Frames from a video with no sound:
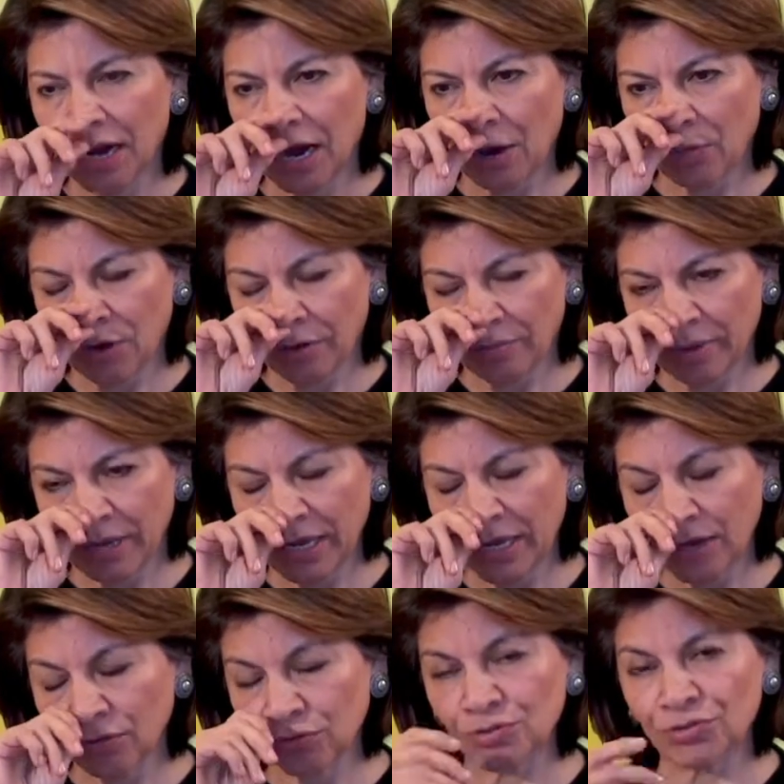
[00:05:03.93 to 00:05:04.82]
Our
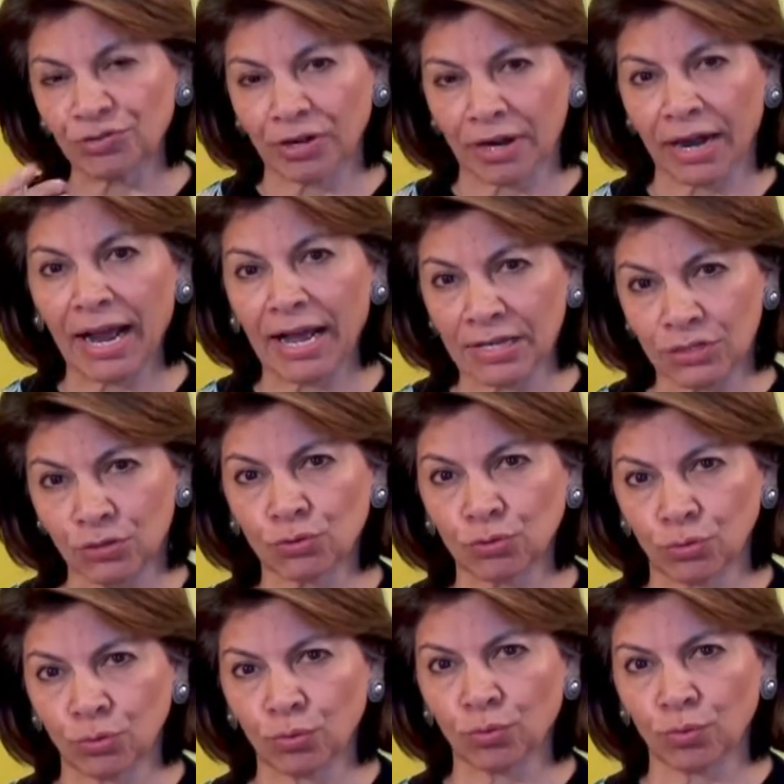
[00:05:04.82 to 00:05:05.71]
main concern has
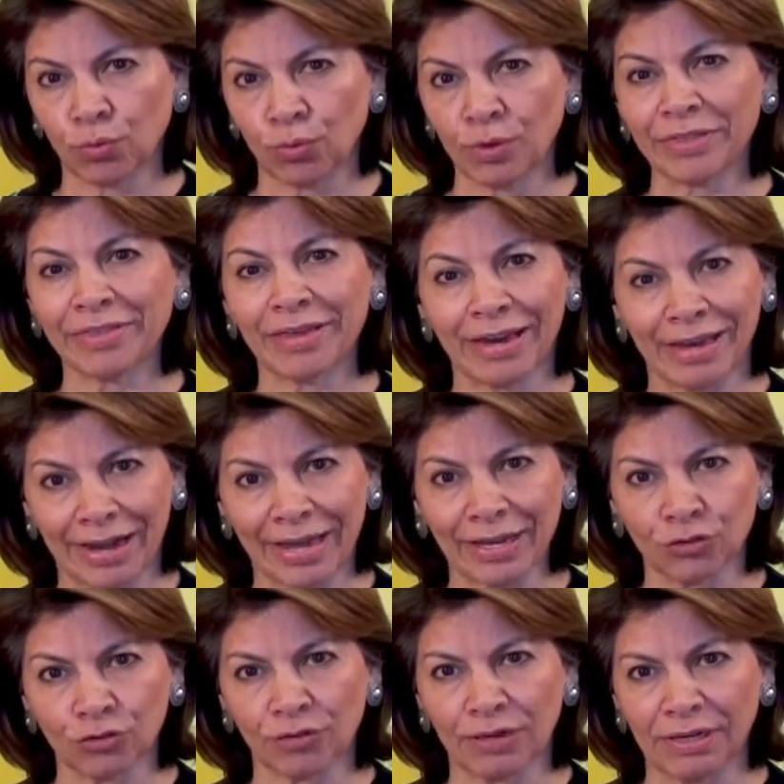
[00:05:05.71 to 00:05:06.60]
to do with
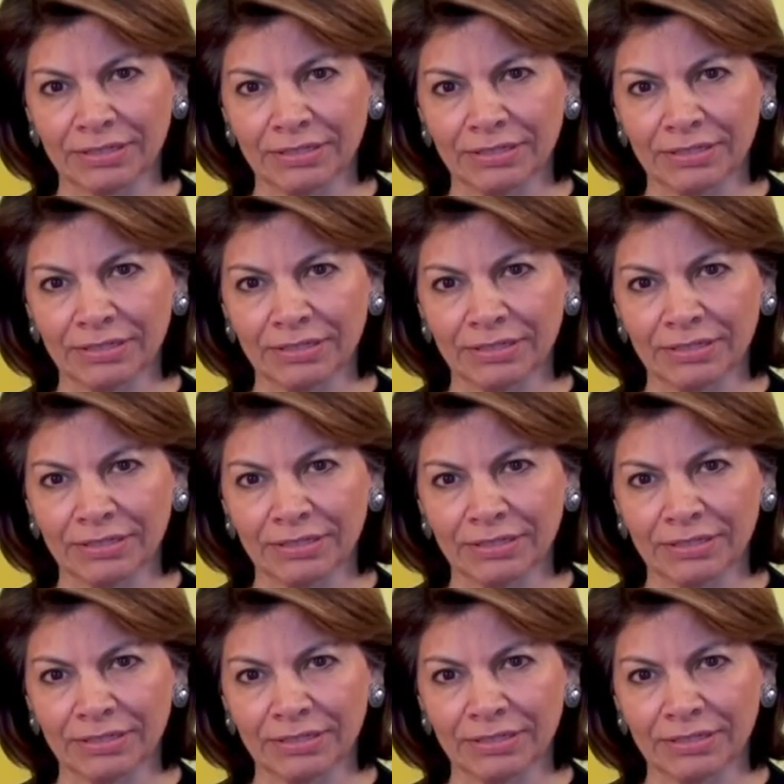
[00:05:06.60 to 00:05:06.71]
electoral